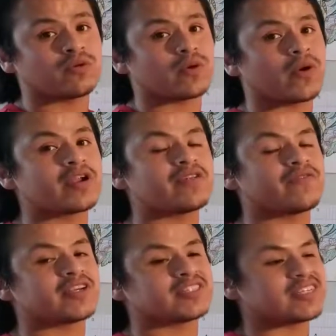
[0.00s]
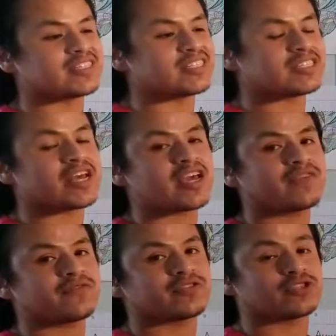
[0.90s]
we want to invest in
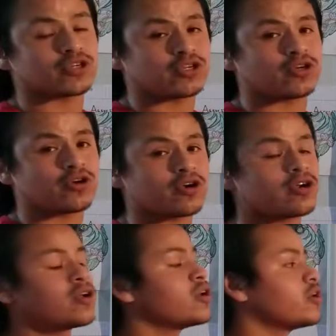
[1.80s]
safe, secure,